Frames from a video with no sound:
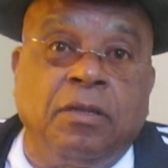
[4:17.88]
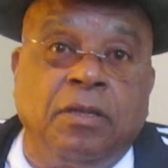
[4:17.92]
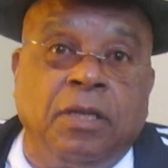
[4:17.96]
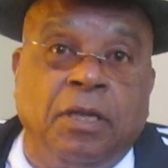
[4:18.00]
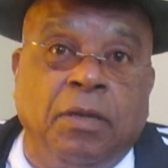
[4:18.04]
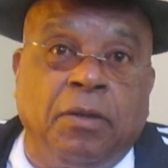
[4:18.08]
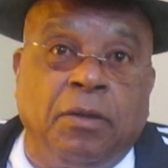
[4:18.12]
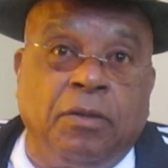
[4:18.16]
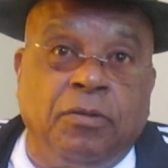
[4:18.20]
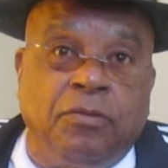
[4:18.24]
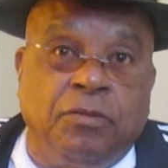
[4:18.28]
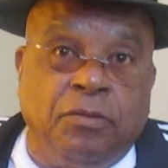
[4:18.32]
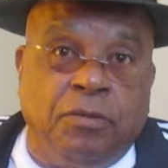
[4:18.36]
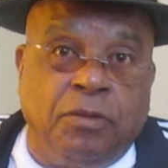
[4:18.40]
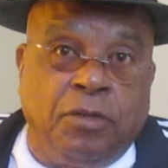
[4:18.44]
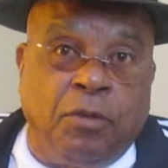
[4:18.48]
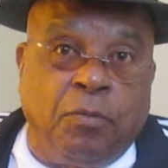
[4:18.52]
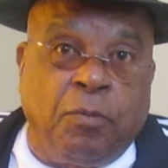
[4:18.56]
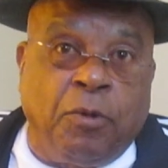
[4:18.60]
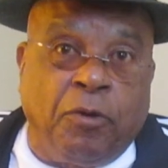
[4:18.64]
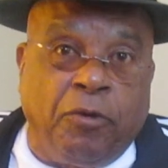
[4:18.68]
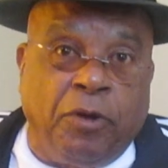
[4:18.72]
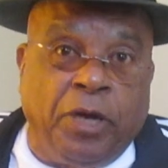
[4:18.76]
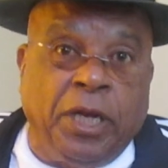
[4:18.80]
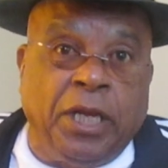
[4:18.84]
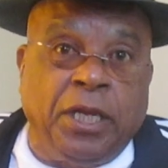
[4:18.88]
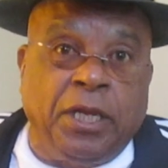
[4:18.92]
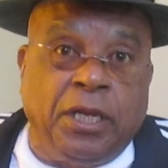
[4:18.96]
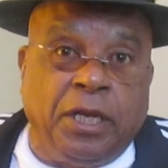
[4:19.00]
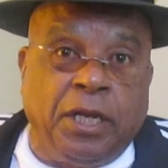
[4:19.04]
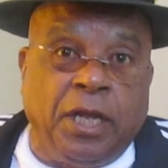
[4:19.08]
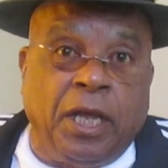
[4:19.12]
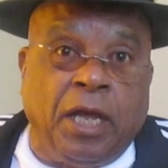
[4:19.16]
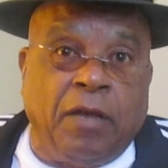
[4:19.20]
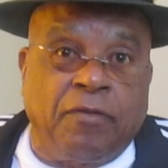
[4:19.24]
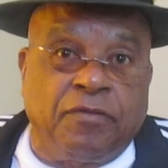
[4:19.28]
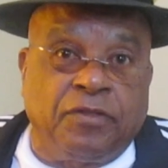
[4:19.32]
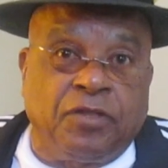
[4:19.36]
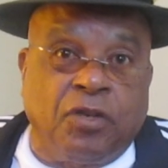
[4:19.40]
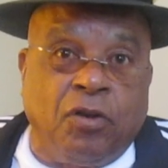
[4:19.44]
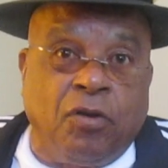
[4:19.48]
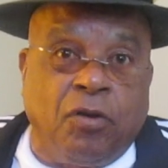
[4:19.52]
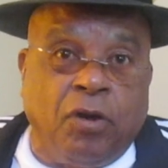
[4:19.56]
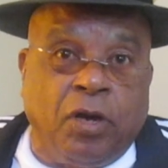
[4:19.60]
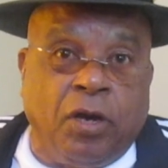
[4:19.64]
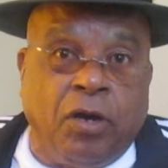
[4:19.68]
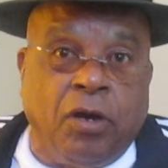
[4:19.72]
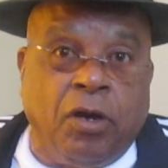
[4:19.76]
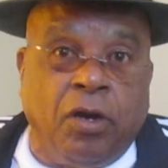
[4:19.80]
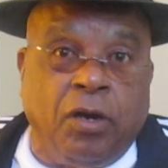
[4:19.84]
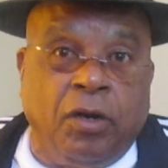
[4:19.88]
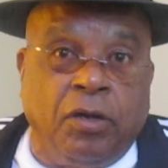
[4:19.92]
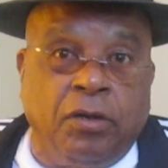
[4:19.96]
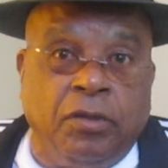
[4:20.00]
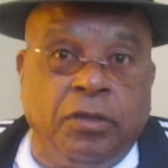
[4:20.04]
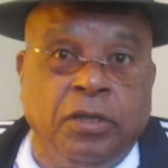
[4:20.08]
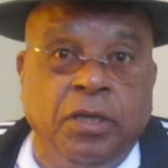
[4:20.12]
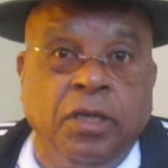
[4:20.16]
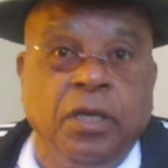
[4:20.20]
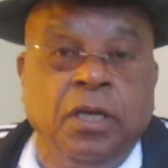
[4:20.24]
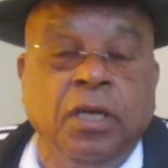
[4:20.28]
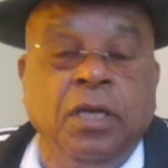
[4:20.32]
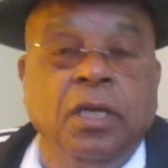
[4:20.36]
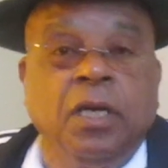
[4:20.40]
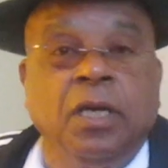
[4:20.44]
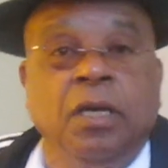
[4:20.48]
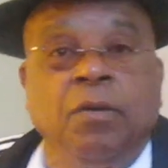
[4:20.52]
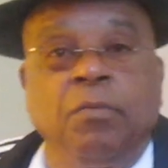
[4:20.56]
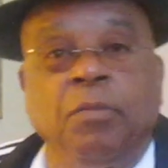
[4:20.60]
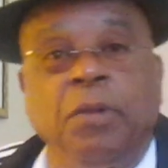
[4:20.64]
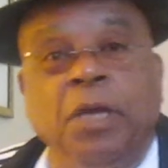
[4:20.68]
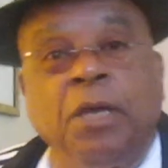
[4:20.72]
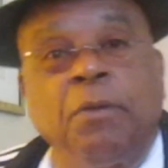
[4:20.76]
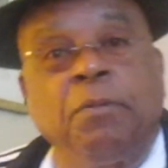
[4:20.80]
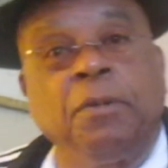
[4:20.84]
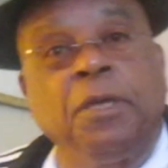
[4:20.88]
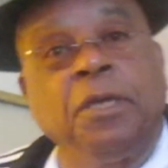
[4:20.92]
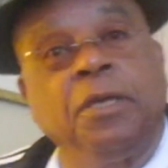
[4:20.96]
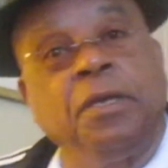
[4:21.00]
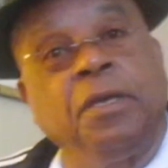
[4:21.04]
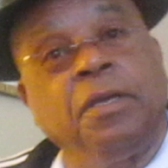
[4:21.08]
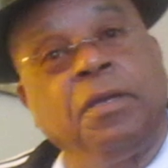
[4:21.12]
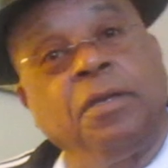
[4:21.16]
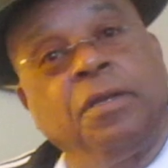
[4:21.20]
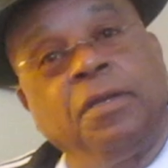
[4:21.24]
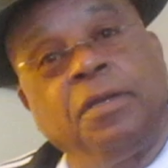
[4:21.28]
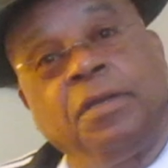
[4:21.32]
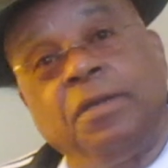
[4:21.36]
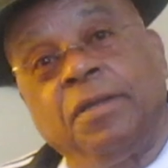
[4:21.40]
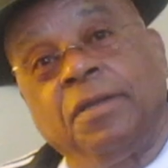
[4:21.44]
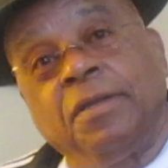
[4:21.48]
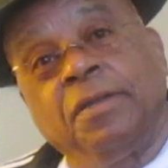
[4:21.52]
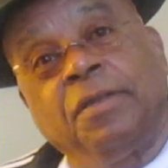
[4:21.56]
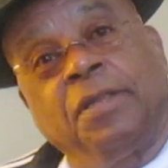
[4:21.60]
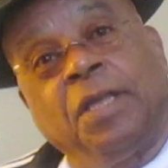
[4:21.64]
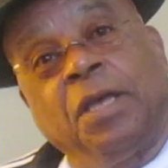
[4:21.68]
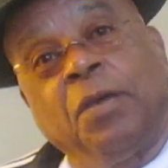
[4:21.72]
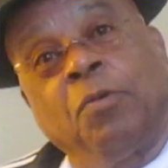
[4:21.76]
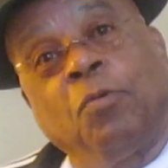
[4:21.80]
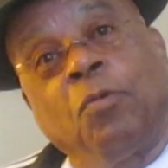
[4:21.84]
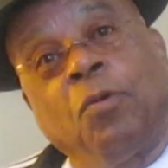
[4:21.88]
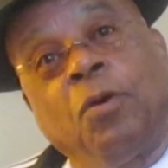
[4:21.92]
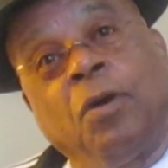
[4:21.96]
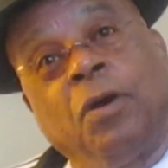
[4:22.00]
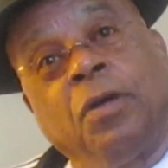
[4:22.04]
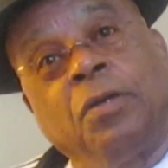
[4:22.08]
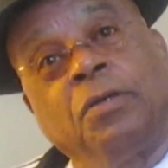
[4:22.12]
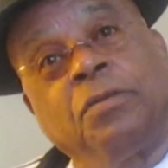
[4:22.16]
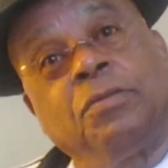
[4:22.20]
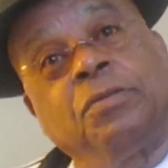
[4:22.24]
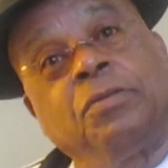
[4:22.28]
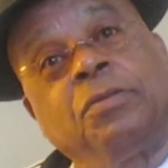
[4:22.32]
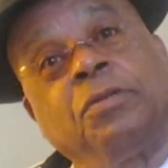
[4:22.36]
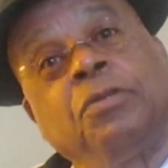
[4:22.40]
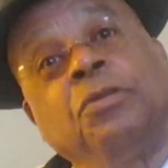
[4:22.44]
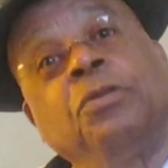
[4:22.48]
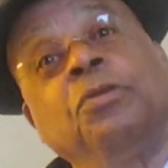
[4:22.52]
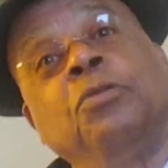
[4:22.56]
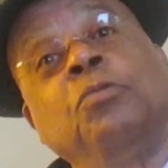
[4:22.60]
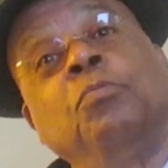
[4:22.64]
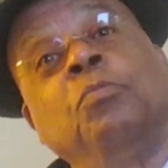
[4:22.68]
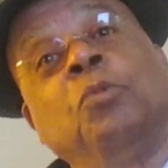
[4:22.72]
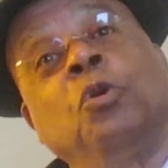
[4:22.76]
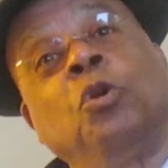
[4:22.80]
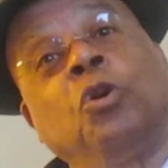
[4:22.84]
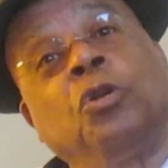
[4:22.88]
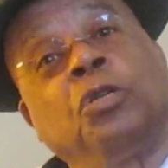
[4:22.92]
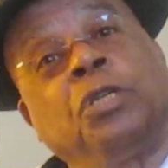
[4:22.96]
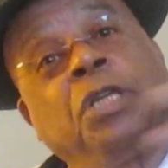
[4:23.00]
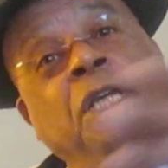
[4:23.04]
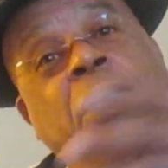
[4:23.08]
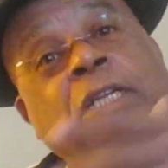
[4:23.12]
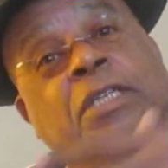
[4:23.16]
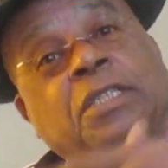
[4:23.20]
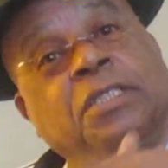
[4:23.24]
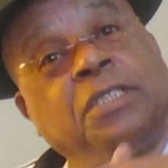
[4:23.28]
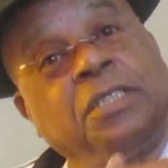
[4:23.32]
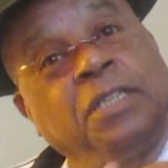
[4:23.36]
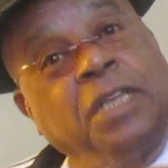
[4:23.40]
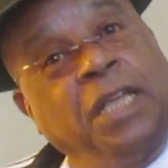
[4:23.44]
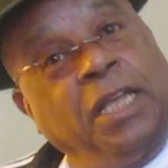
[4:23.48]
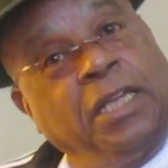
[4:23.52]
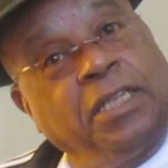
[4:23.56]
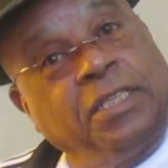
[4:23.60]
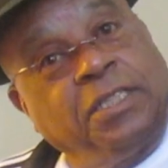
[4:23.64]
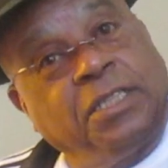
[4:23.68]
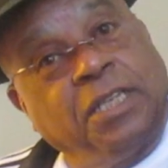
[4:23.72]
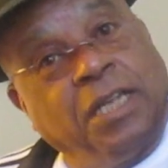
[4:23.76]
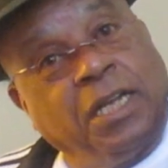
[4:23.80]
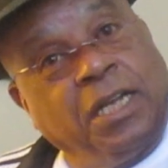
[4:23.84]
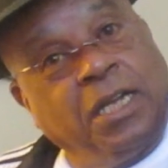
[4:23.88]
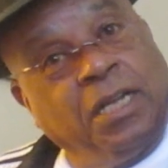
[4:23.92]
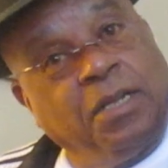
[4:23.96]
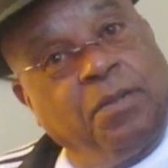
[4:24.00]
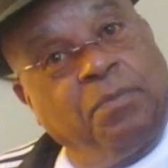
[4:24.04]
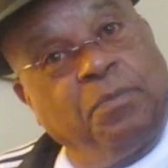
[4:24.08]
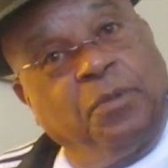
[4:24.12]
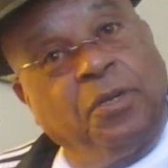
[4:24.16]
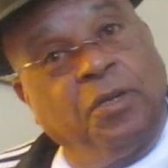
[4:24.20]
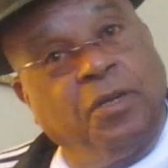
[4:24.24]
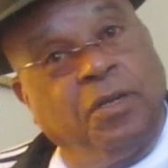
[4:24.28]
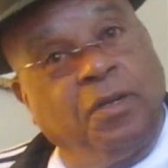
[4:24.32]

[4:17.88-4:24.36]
the Meridian has yeah. going on. Maybe they want to do more dates next time.